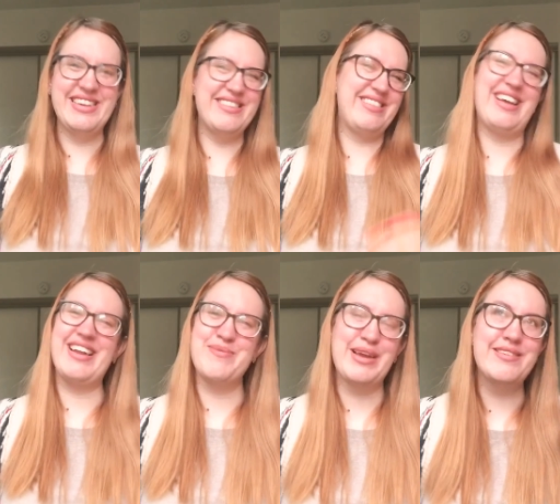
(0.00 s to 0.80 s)
It's
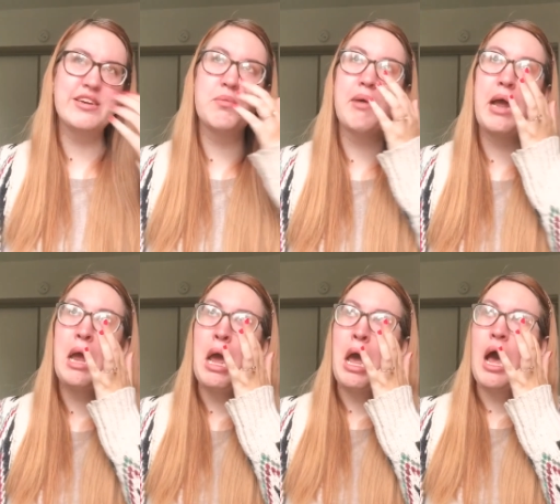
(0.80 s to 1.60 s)
not a big deal, but
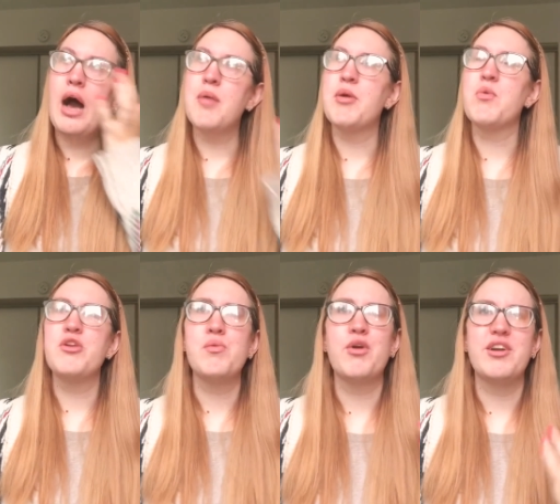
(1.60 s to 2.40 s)
I
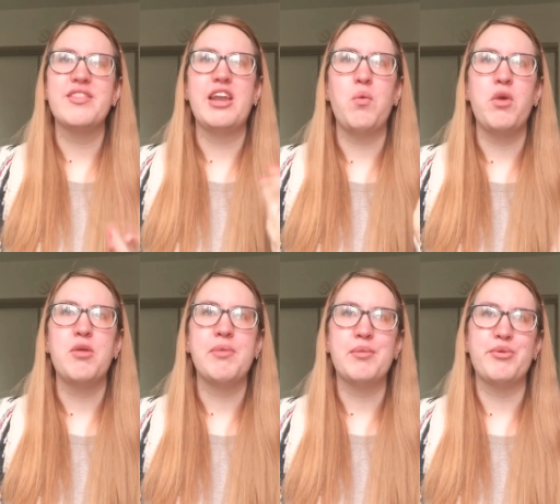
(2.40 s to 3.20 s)
really worried that I
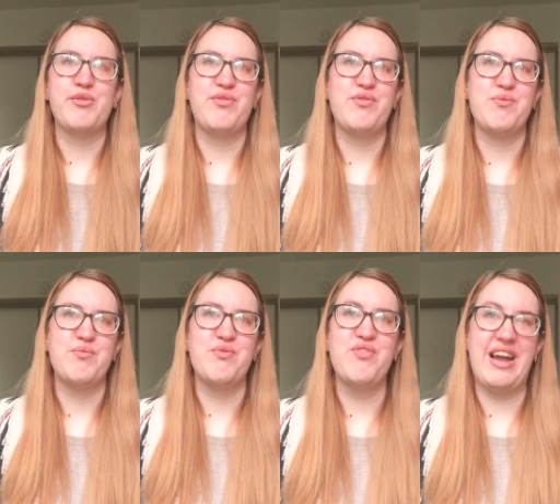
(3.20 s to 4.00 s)
wouldn't be able to
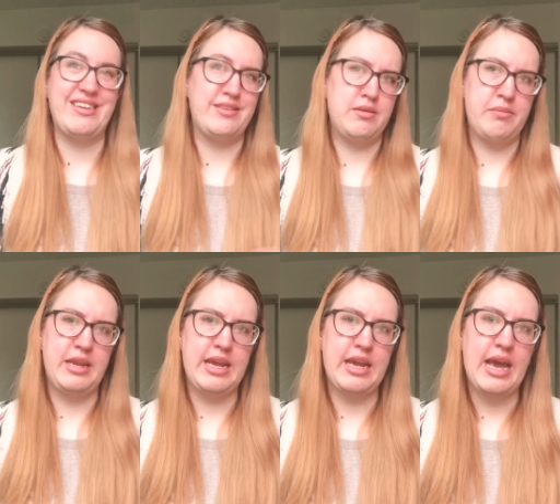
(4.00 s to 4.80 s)
find
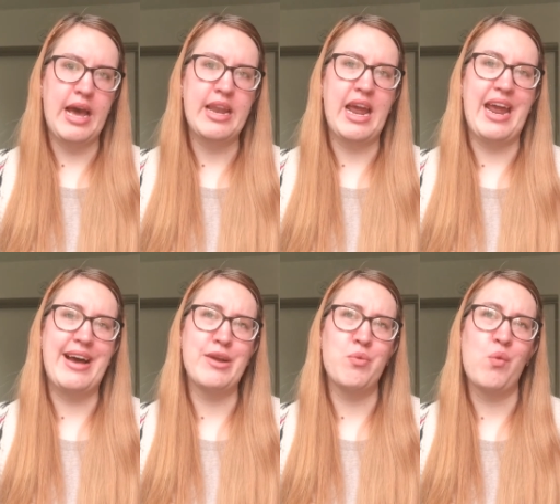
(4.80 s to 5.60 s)
somebody again.
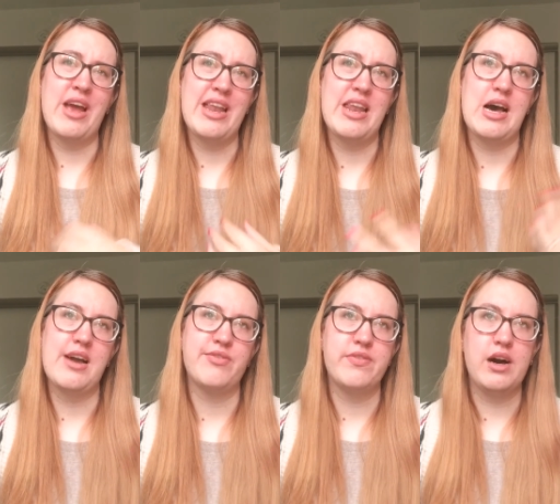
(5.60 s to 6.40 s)
And when
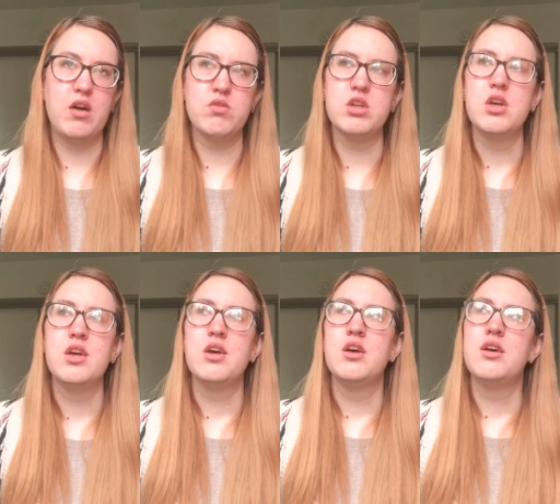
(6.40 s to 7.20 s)
I found
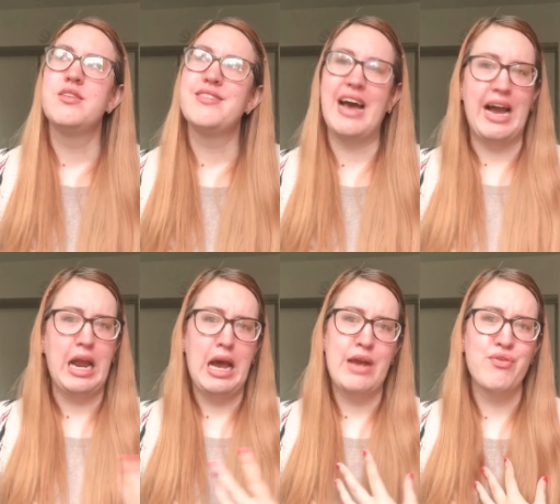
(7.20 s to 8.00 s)

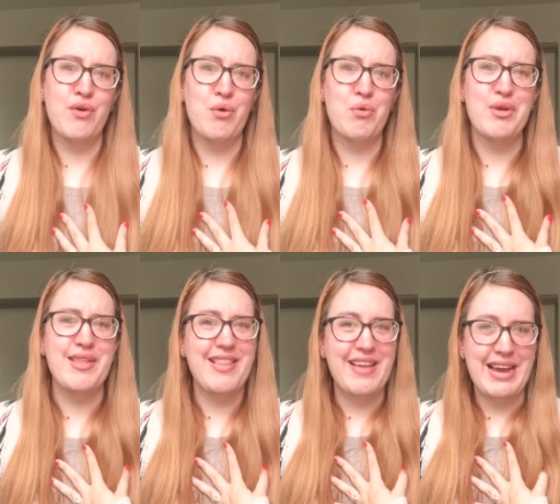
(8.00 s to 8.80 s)
Zach, I felt
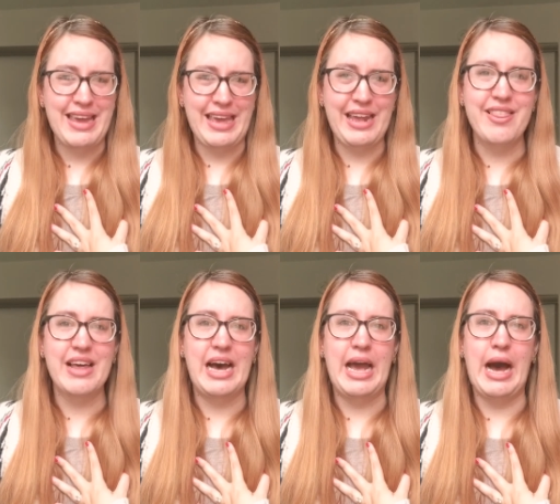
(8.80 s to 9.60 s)
really lucky
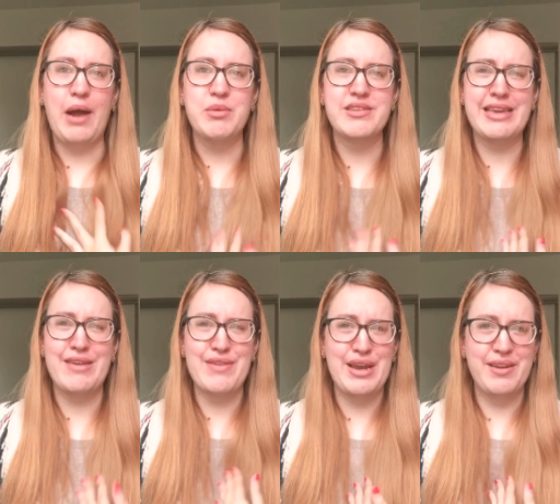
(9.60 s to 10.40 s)
that I was
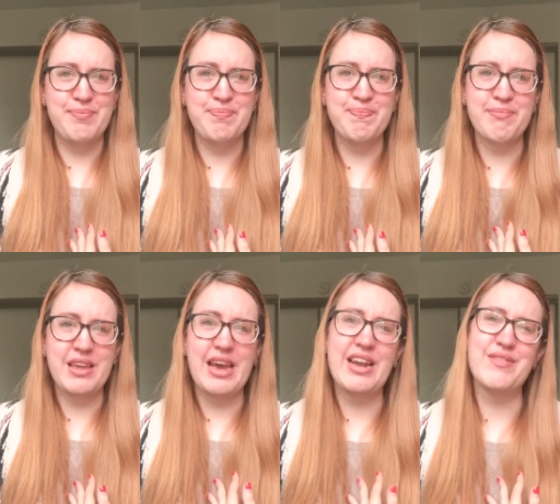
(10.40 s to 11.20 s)
given
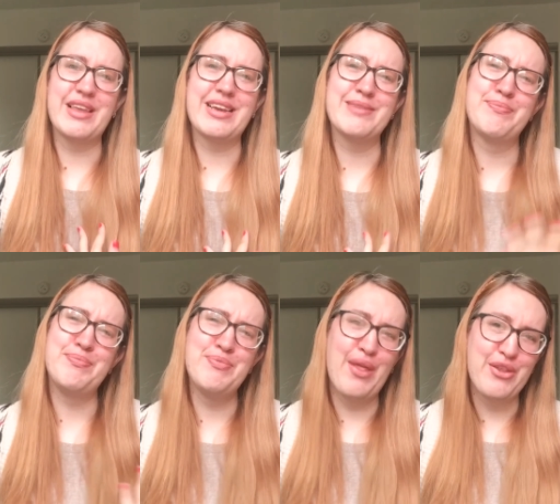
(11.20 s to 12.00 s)
kind of like
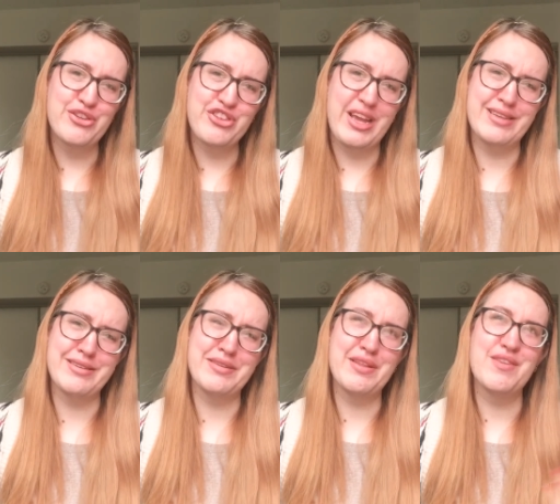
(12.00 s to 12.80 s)
another
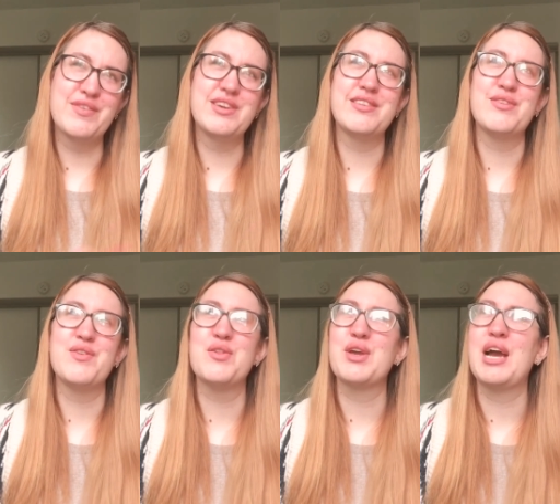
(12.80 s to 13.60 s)
chance at love, because I
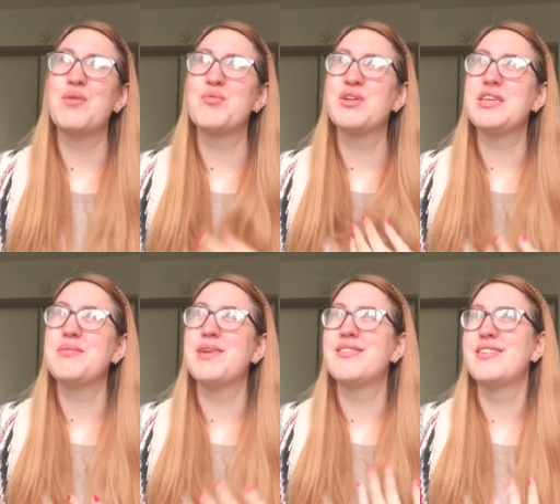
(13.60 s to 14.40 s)
felt like I really
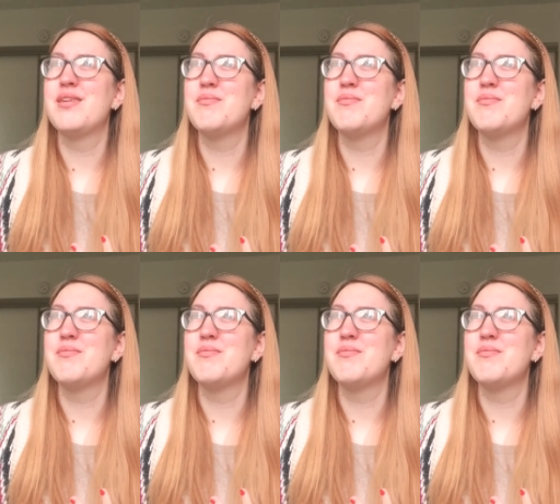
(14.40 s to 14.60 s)
messed